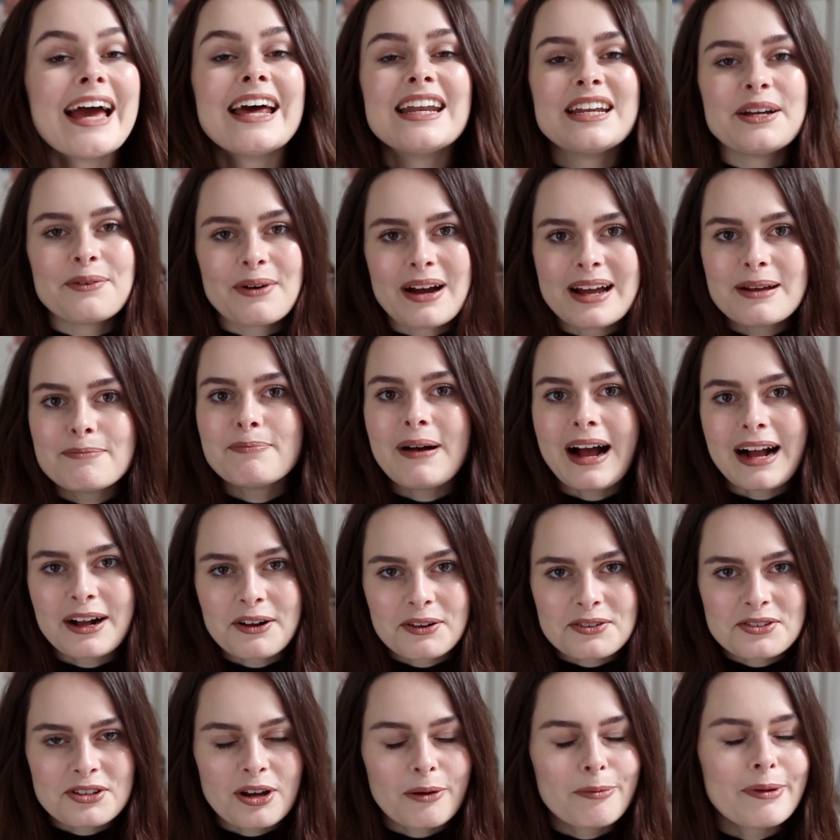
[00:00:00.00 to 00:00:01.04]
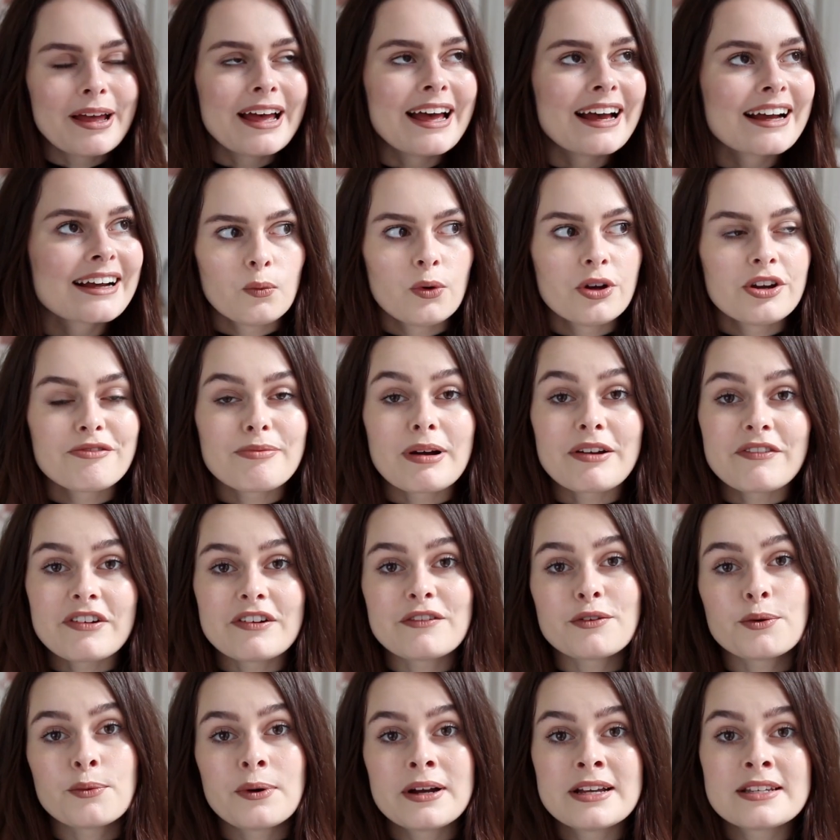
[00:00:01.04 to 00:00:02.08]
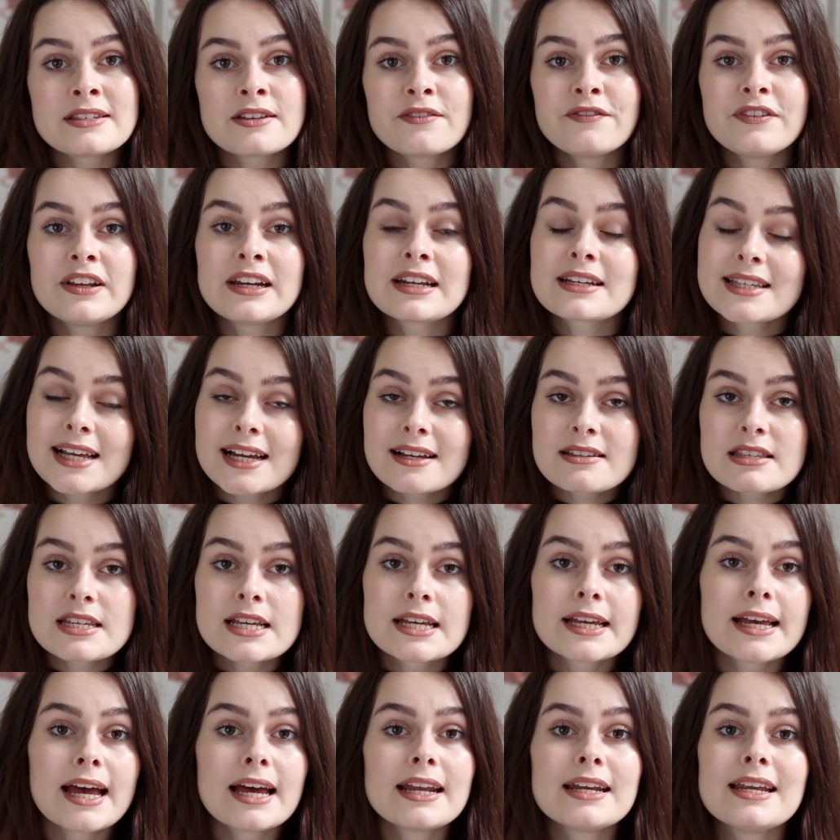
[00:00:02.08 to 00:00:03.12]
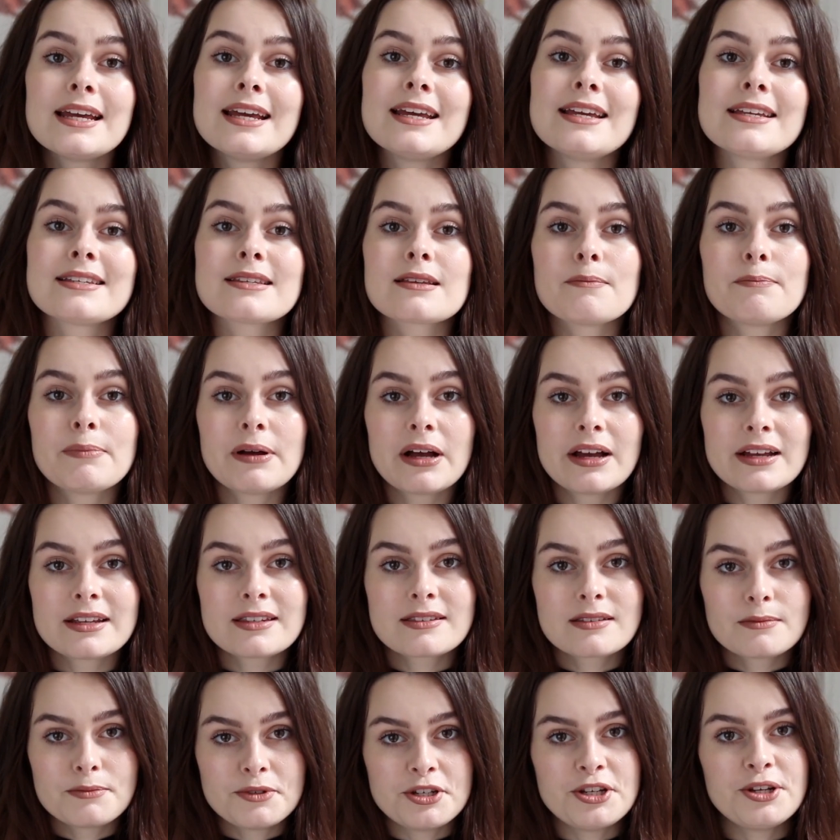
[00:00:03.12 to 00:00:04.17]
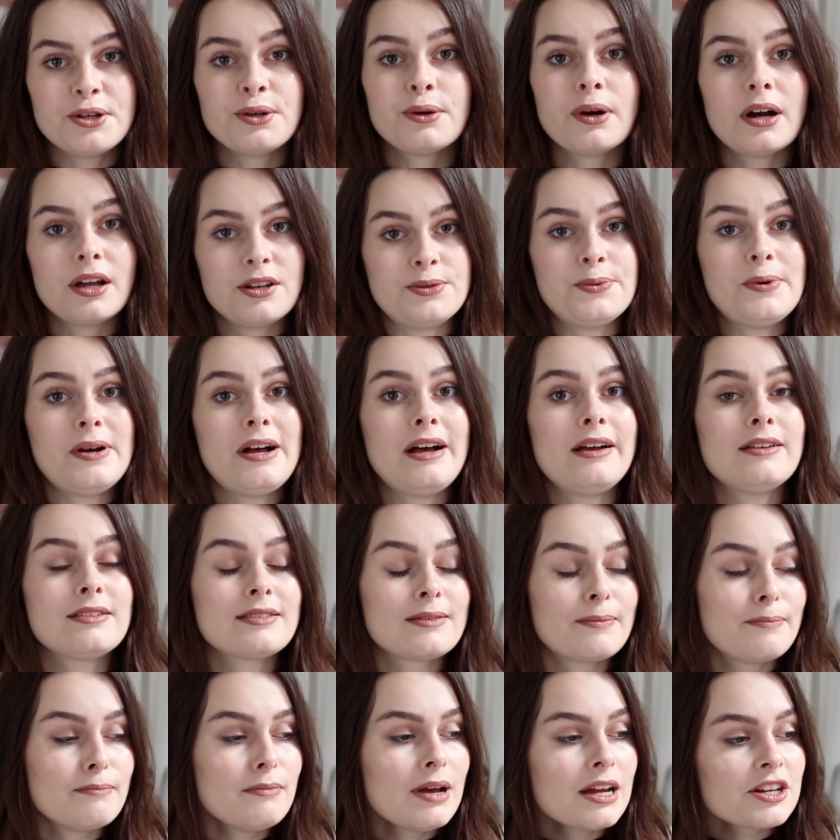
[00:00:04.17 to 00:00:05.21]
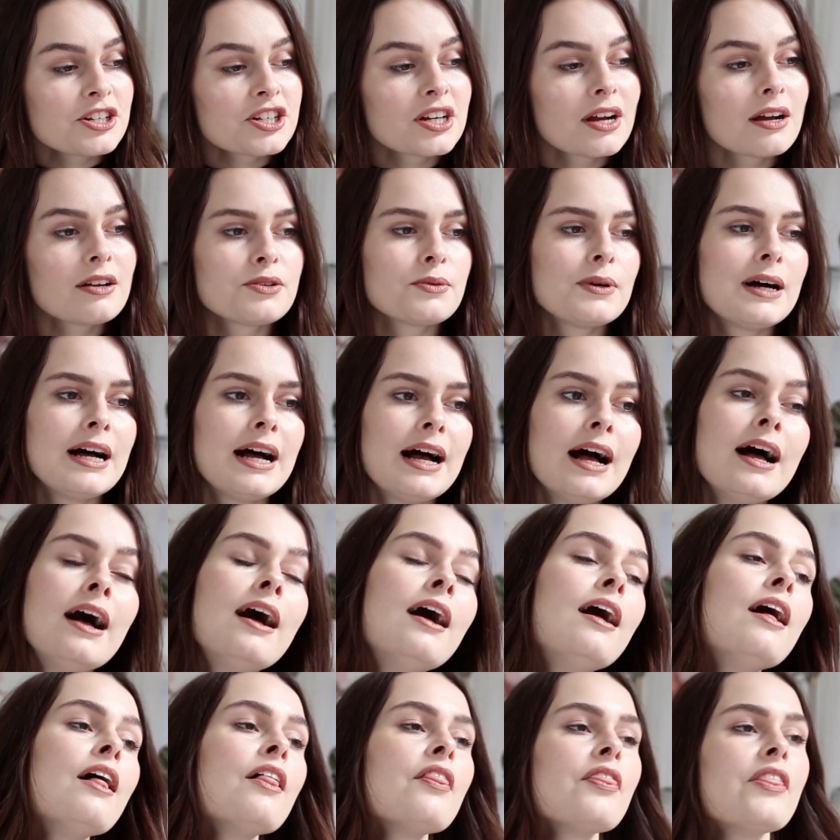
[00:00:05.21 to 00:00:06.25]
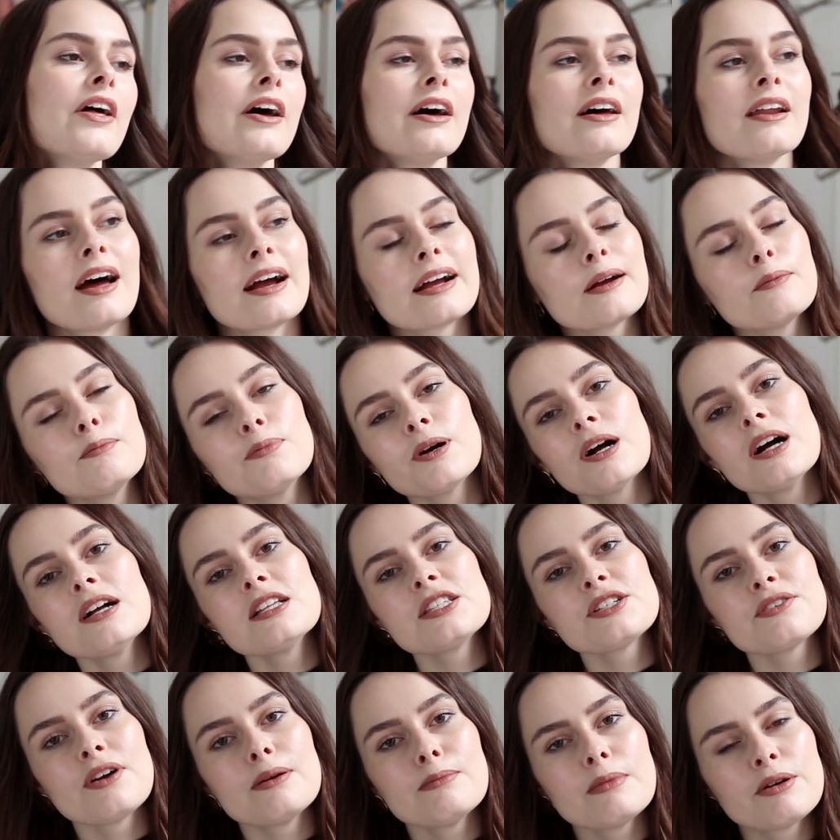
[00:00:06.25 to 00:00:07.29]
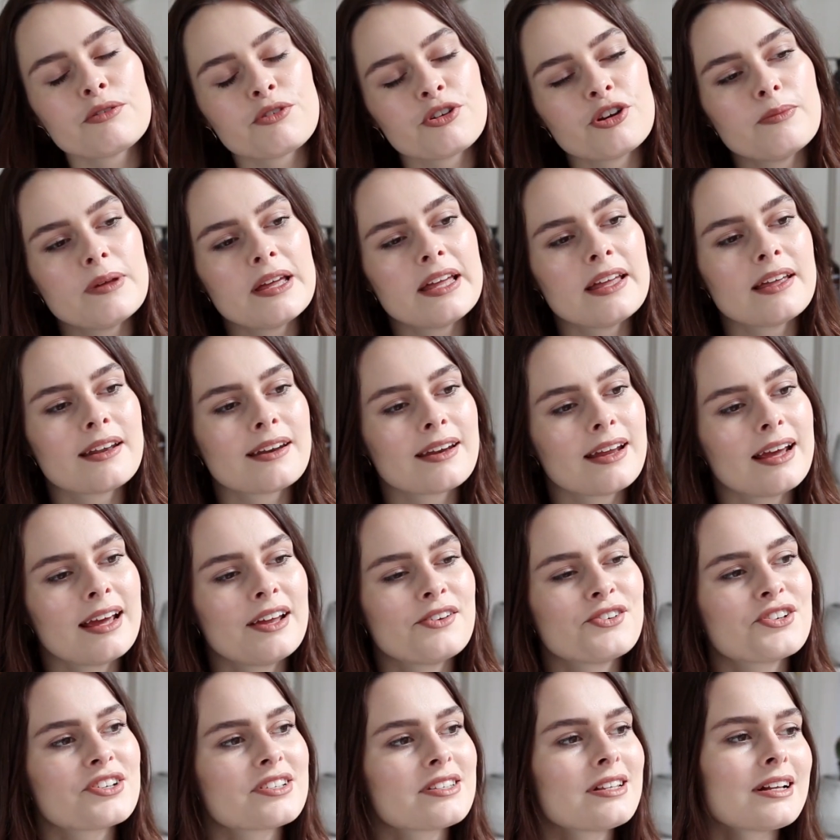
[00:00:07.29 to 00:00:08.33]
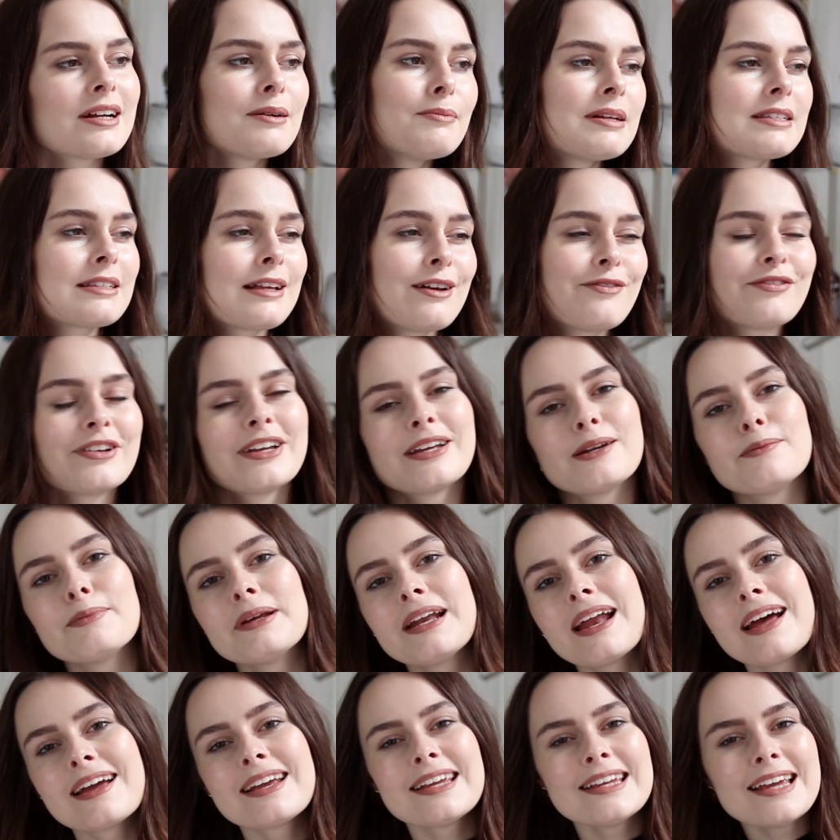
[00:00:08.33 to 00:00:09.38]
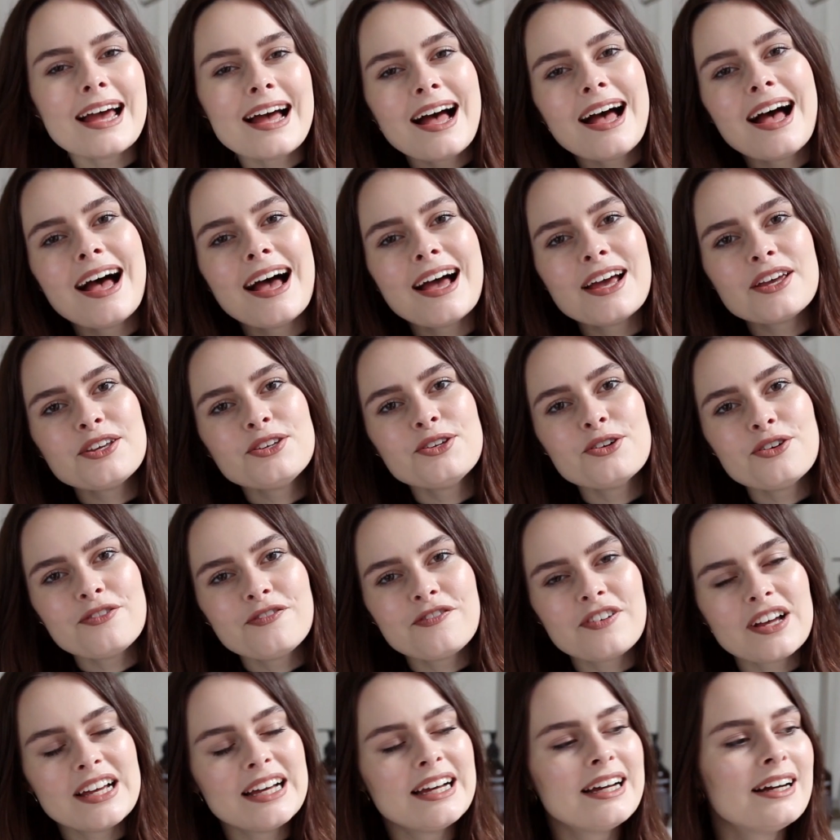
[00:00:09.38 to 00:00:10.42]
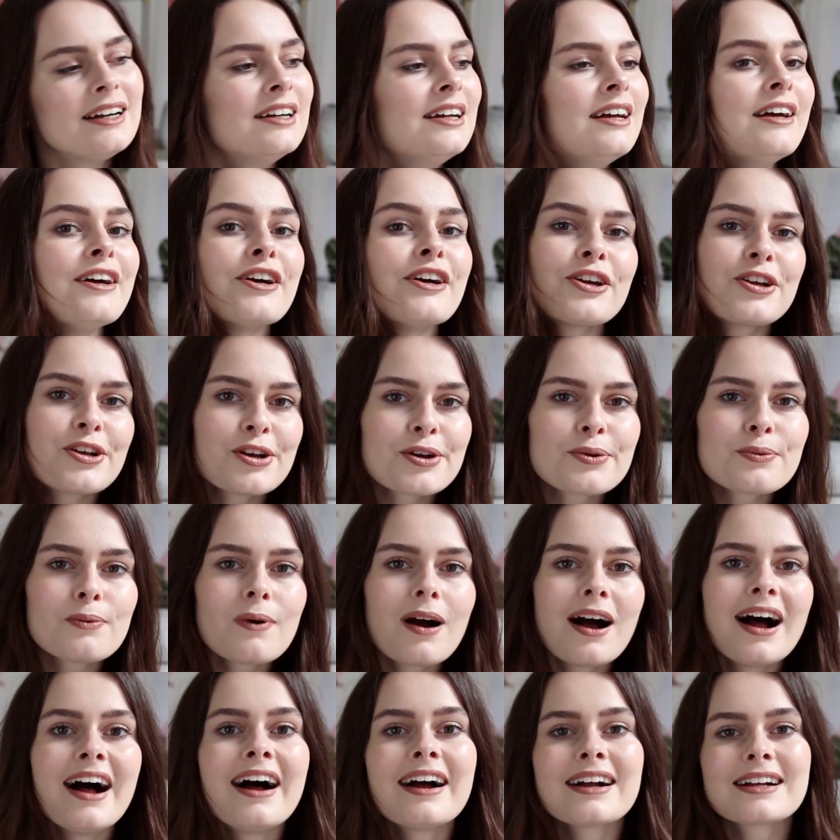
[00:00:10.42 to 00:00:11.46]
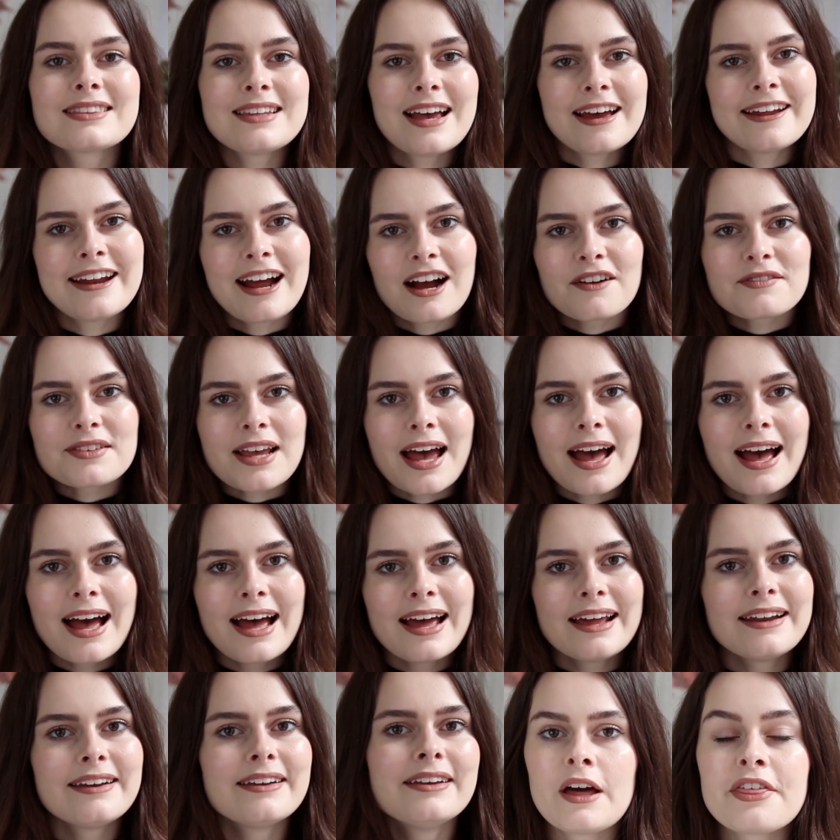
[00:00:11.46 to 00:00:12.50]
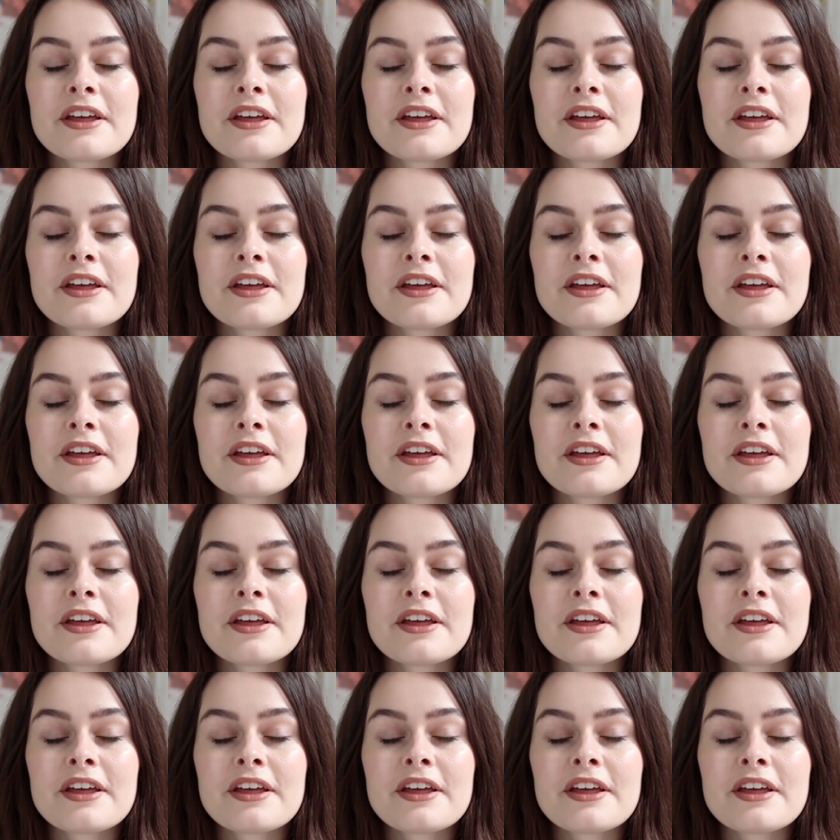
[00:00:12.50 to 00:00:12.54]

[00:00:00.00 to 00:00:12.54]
Anyway, back on topic. One of my favourite ways of feeling sexy again is buying some new underwear, some matching underwear that I can prance around my room in and just look at myself in and be like, yeah, you're fit, good work, ten out of ten.